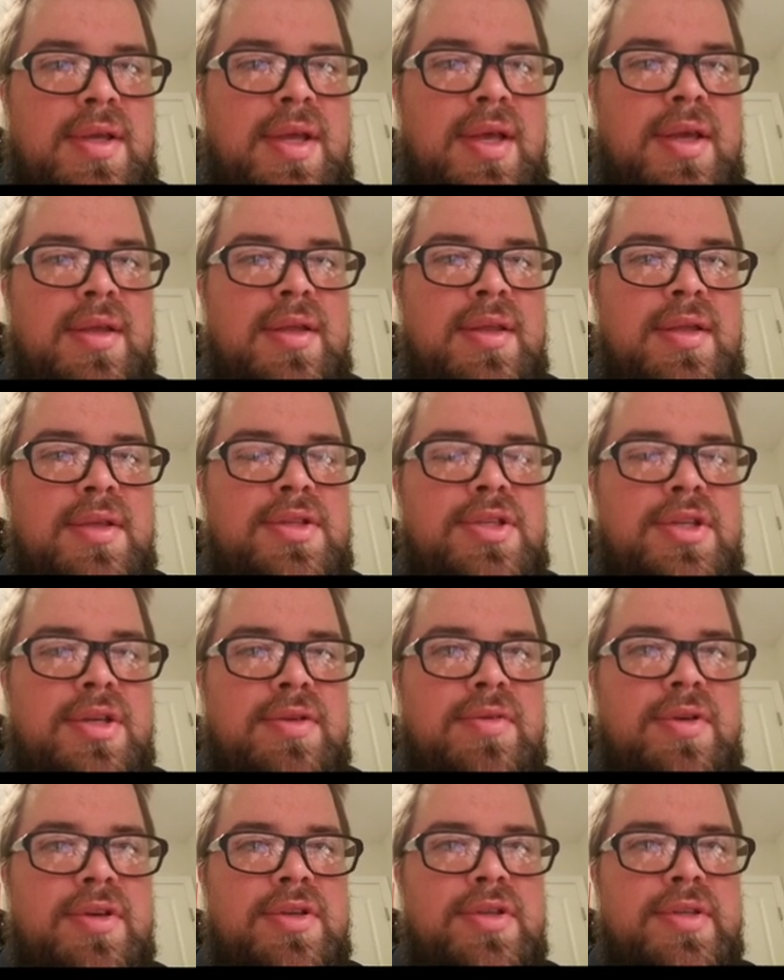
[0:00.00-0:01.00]
Yeah, that's
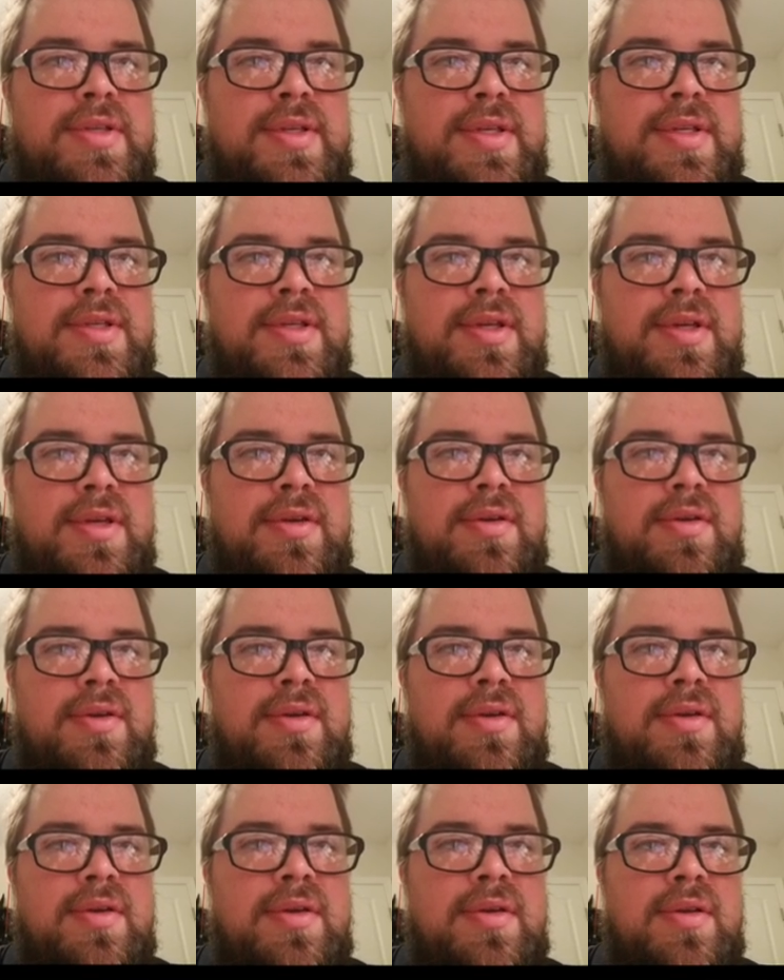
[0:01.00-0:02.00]
Generations. That's not,
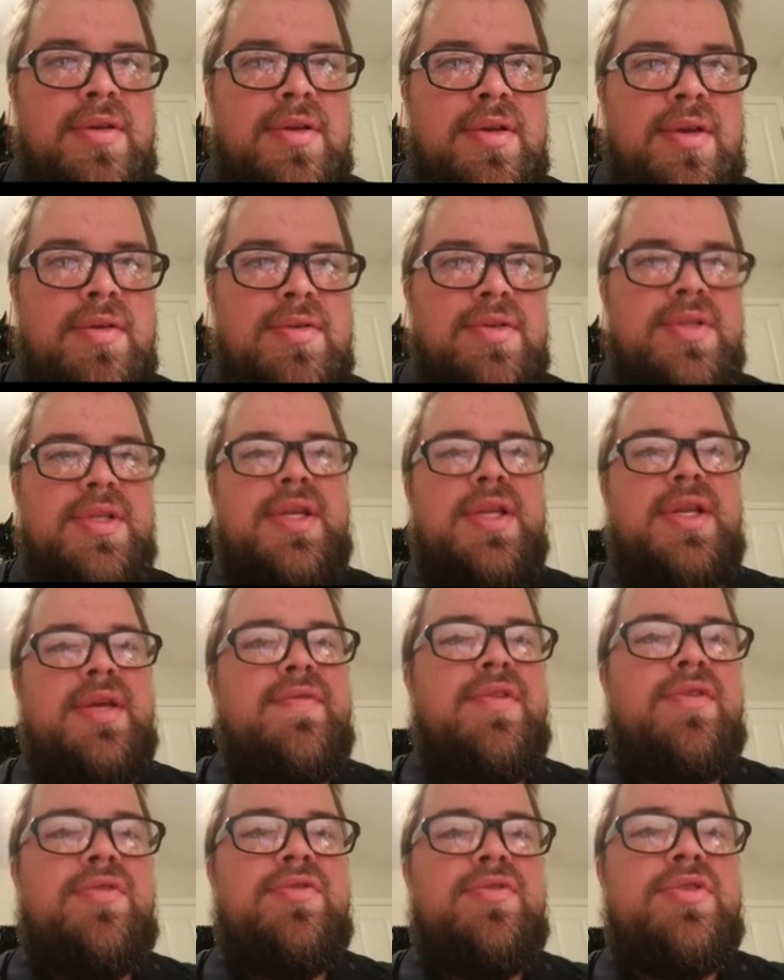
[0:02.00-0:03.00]
I was thinking
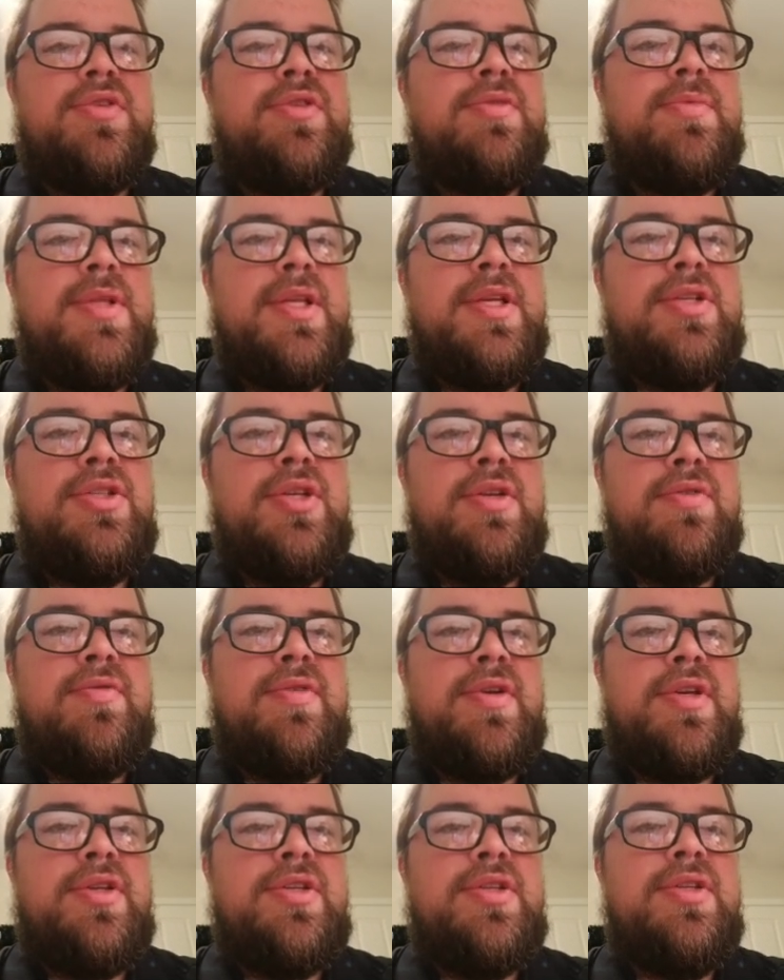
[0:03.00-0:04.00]
Evolutions, but that's
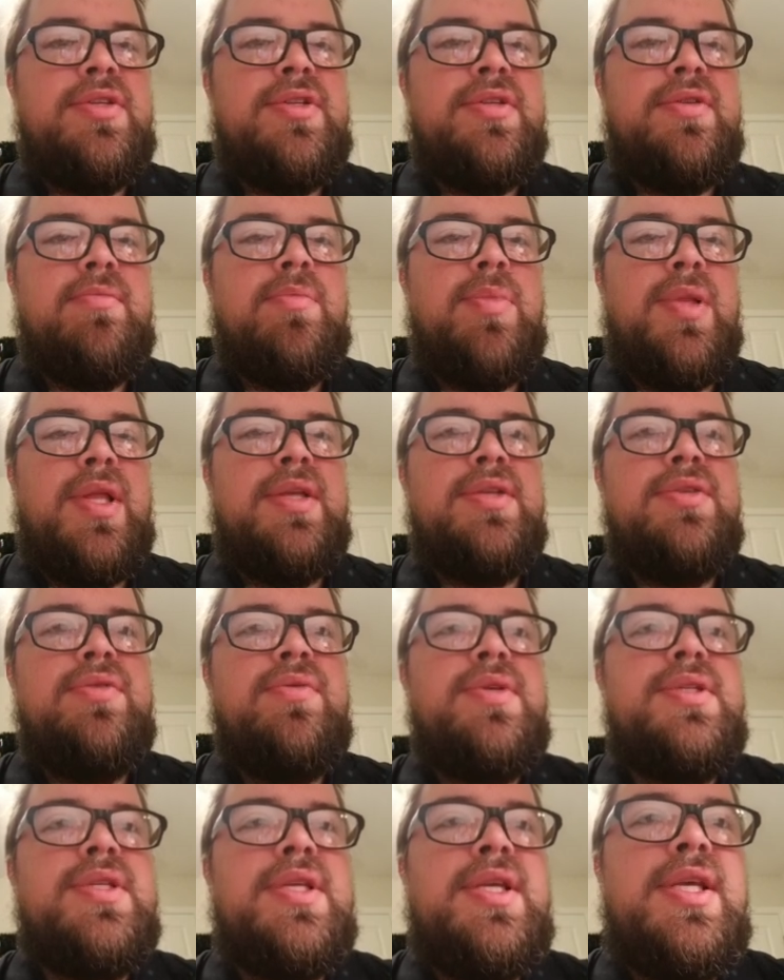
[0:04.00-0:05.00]
Generations.
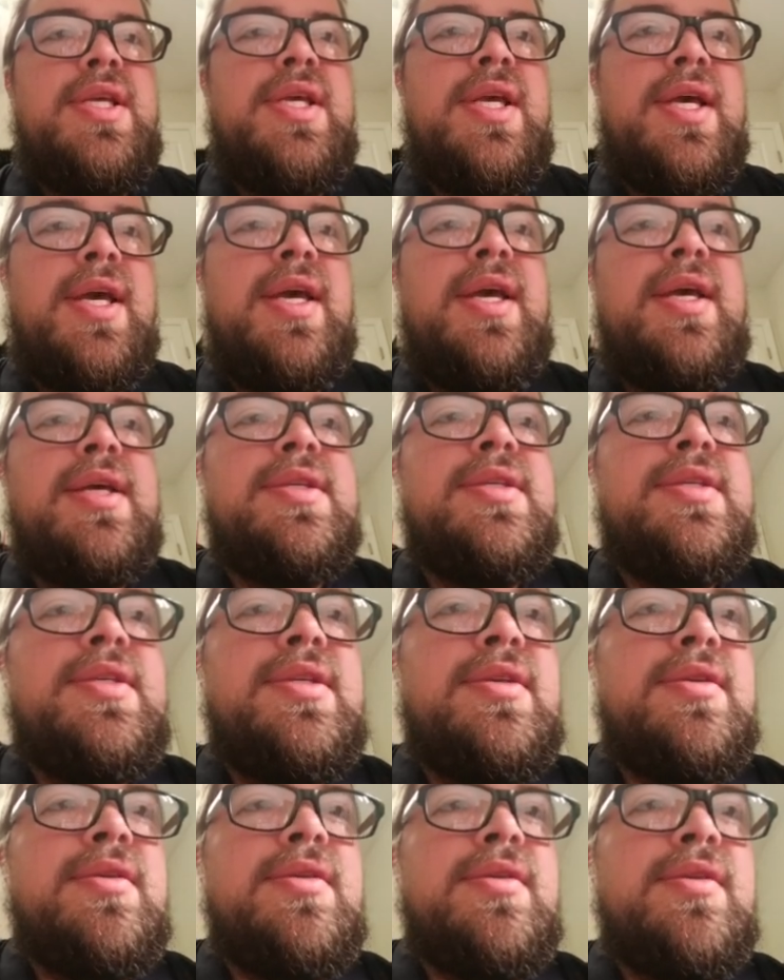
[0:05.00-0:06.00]
Blastoise
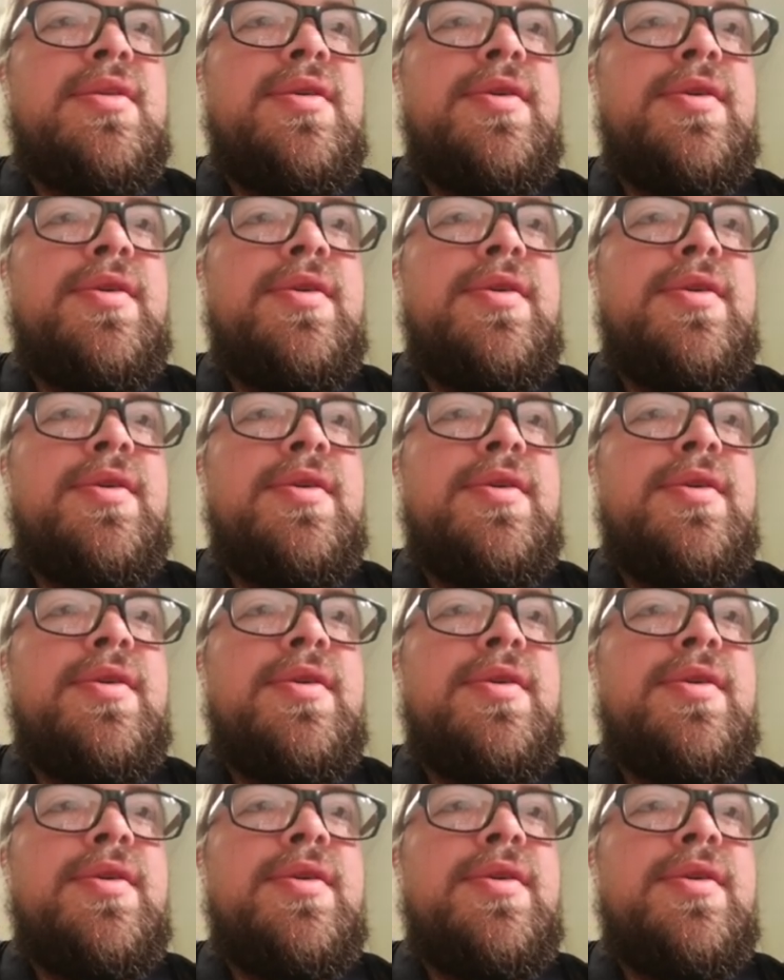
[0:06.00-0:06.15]
EX.